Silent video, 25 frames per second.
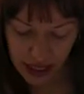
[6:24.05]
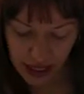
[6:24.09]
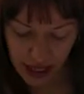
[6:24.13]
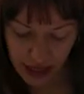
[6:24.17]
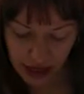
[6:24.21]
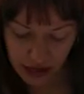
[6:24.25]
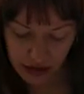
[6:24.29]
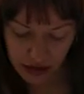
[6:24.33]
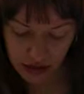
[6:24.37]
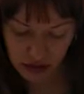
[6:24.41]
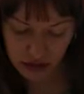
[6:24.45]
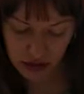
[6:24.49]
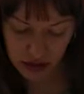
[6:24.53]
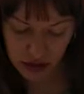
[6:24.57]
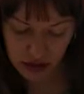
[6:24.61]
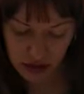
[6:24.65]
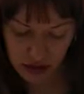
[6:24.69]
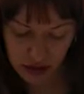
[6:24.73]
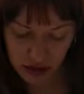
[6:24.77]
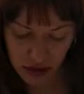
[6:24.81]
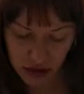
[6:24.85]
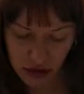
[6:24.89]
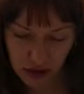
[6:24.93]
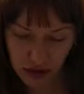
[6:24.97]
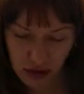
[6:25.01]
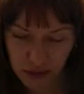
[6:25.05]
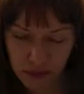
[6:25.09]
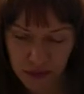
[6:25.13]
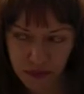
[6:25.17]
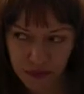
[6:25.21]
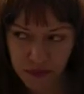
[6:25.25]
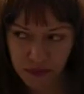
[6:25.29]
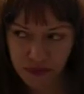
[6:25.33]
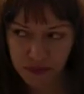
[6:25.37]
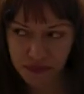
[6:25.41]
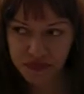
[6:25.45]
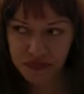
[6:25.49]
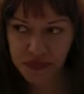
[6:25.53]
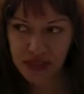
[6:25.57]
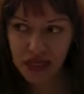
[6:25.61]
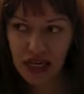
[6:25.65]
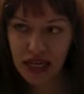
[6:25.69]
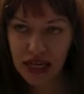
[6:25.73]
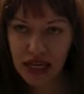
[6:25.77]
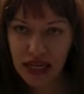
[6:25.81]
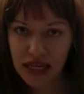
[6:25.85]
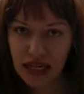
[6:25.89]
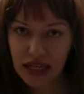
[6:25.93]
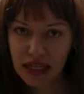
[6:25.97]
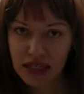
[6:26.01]
And
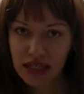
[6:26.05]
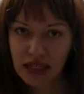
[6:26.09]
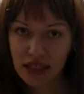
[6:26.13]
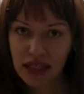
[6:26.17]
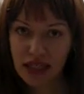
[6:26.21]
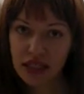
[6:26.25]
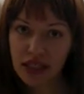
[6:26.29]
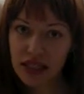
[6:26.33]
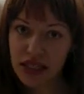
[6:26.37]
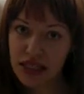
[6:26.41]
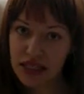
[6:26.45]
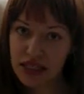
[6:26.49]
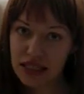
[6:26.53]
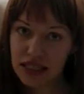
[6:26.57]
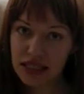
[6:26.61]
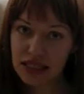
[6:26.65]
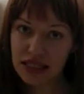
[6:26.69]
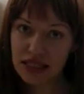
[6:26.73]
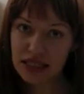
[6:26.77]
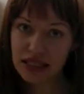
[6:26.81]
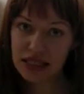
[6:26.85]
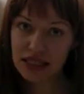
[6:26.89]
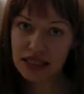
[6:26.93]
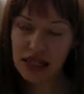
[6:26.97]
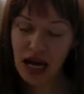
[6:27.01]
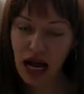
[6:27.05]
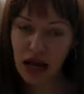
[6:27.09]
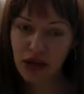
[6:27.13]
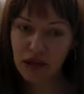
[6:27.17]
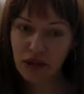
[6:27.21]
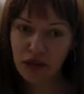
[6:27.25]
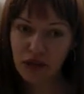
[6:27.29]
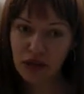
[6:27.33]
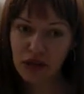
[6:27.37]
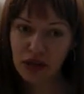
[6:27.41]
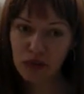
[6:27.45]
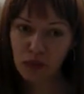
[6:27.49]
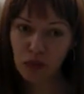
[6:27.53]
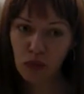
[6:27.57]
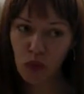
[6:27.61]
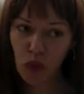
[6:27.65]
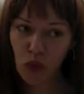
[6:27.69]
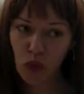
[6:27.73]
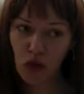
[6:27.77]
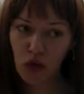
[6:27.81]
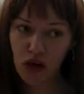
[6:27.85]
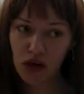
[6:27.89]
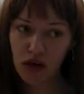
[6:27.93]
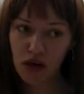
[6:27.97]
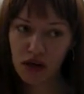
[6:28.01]
another thing is I feel
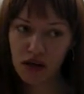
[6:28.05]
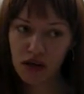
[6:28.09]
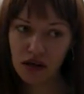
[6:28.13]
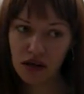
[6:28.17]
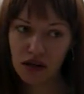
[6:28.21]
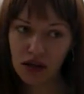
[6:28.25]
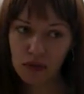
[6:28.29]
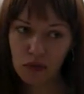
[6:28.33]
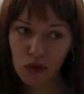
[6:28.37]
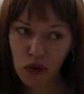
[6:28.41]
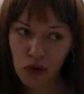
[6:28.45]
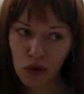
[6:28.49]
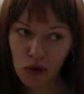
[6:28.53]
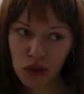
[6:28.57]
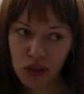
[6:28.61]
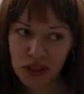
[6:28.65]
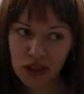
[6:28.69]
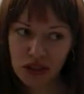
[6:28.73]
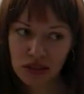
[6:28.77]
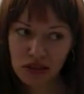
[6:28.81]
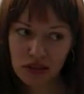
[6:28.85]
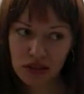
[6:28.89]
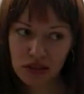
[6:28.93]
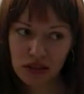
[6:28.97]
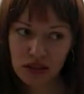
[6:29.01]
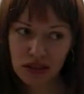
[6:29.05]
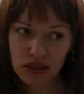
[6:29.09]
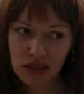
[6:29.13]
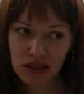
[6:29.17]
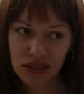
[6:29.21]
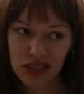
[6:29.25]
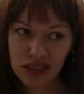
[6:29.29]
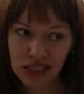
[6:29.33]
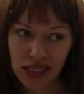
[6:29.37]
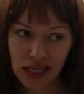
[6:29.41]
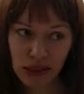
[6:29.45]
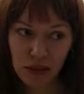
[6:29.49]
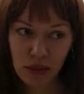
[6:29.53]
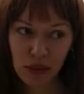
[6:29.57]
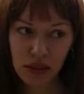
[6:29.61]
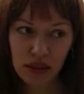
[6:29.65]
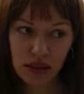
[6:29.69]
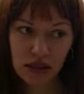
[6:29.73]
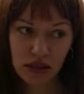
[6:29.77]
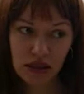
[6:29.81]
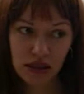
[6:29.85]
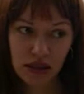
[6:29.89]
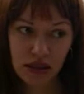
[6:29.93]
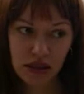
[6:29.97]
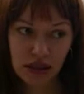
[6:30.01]
more emotional
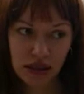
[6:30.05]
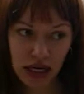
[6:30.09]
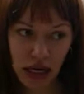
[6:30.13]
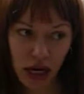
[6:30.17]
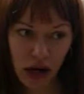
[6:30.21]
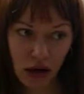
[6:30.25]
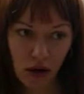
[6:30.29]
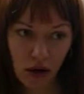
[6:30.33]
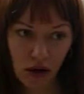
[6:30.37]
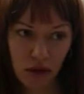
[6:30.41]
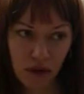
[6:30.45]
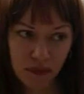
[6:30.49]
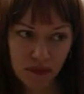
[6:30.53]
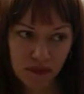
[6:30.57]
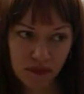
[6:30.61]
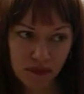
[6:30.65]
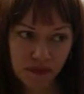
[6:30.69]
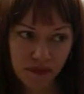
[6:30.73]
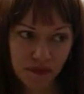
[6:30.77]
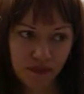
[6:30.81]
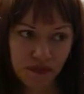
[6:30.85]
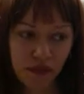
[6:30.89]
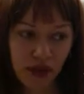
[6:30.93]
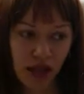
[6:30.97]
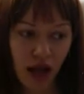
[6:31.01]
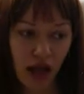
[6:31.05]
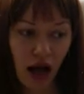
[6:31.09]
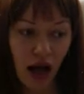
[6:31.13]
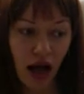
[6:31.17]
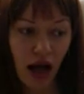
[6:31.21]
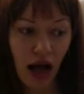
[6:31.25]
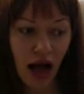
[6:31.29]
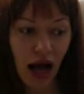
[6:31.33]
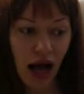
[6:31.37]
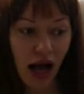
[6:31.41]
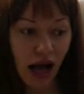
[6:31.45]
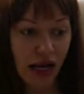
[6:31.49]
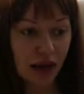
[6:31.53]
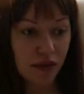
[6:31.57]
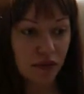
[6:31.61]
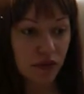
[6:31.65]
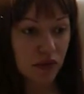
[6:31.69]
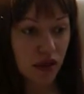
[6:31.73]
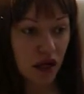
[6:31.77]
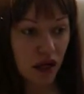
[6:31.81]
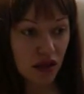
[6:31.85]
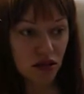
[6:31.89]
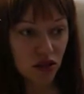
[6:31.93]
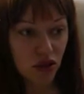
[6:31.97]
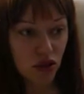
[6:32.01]
stable now. I'm
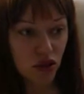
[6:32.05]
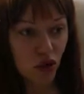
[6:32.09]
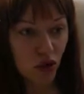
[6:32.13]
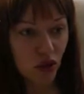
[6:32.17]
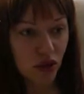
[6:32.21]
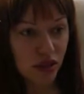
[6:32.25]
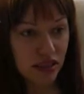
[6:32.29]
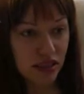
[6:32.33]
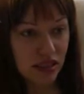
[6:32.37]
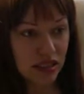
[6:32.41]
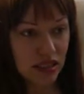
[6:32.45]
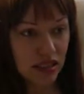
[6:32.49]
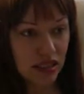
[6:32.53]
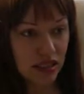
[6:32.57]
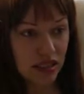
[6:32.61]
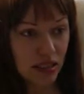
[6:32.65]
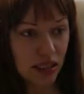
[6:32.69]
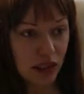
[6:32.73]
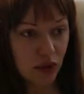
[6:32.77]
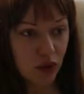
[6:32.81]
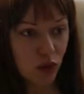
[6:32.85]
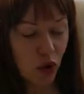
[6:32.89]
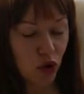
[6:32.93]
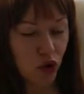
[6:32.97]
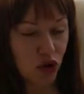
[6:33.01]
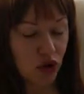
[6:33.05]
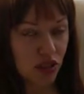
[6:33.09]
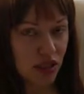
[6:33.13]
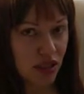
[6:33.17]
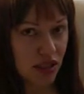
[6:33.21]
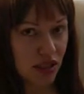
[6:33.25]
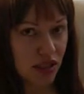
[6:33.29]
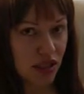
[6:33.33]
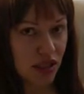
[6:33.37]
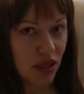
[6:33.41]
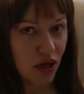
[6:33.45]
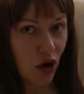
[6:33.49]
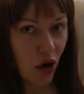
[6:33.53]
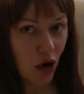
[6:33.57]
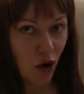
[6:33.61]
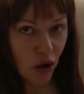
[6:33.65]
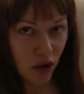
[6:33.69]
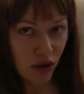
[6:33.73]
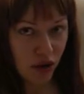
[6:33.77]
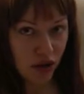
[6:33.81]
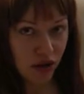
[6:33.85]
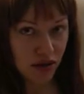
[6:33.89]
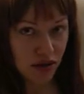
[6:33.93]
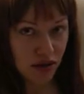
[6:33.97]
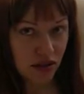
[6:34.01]
not so easily emotionally
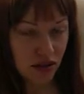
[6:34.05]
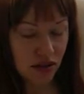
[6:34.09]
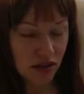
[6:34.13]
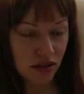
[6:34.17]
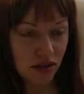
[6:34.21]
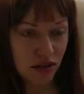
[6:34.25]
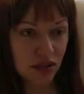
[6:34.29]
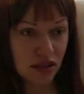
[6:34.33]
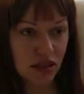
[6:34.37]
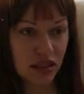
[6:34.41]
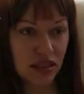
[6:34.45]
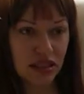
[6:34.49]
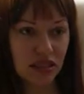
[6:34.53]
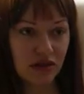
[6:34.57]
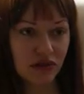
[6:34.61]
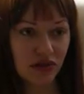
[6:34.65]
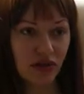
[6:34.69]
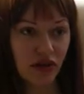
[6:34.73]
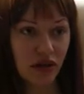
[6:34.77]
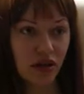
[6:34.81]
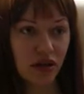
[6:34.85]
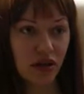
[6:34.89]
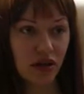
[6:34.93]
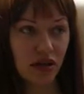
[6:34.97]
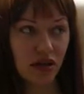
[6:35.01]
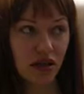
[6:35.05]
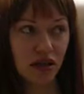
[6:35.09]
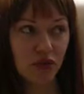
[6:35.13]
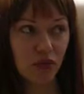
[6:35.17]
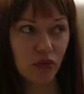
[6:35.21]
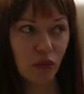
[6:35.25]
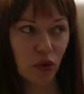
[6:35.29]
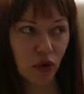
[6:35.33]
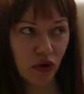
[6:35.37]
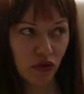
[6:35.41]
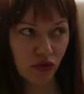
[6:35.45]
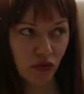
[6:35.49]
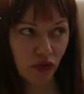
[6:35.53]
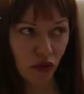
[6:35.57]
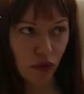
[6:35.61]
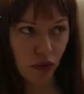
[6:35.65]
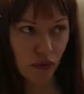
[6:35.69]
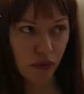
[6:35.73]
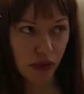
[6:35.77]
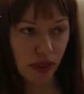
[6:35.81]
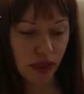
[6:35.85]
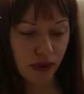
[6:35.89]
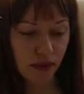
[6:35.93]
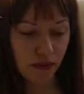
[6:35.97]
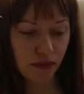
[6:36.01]
hurt. This is very important for
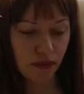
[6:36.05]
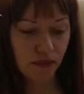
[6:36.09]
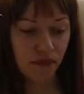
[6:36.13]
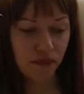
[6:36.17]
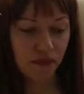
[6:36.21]
me.